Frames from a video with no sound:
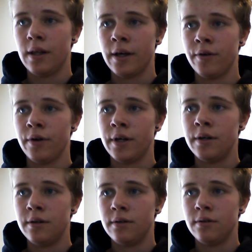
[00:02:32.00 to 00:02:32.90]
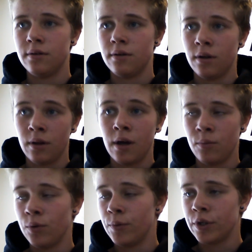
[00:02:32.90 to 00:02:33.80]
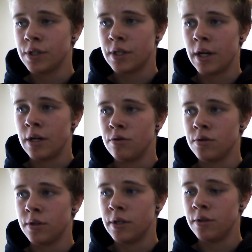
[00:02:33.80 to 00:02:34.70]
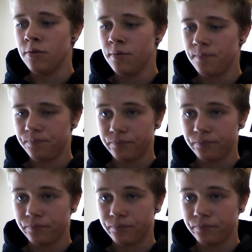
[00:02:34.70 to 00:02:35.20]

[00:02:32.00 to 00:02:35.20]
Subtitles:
I read a lot more books than I usually do.